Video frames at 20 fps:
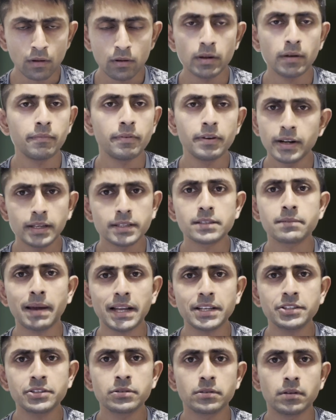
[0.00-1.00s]

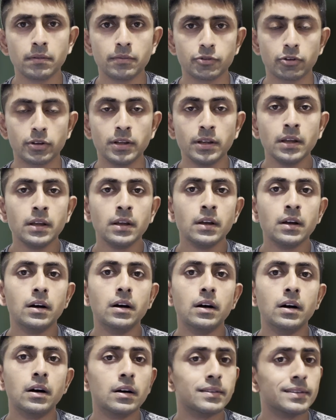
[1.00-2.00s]
I'm sorry,
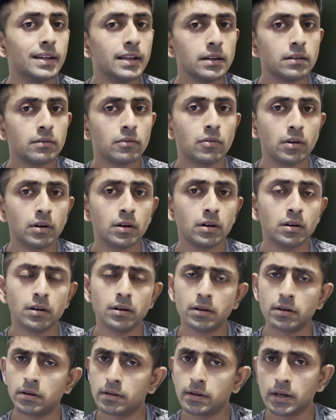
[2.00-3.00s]
then it
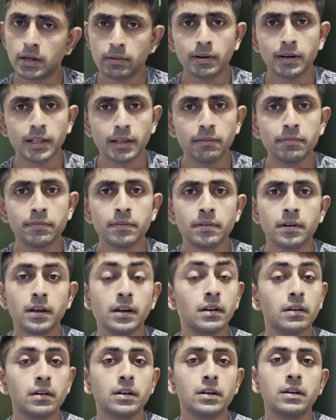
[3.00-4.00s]

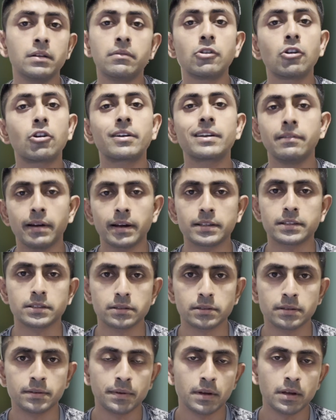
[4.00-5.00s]
will not give
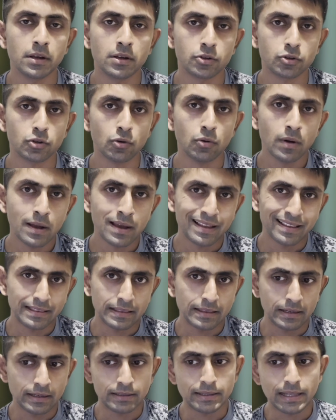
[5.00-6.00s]
access. So
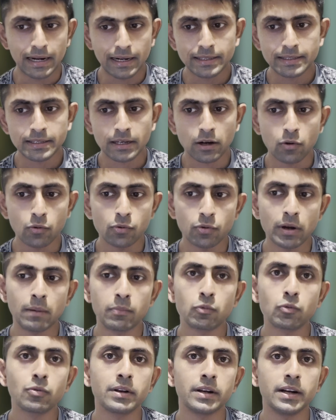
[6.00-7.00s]
that is how you
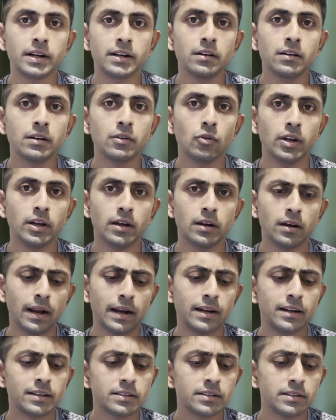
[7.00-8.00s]
have to create
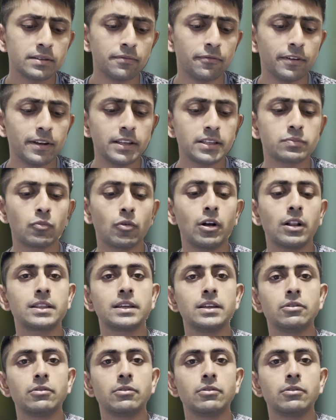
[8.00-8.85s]
and it is a very small thing.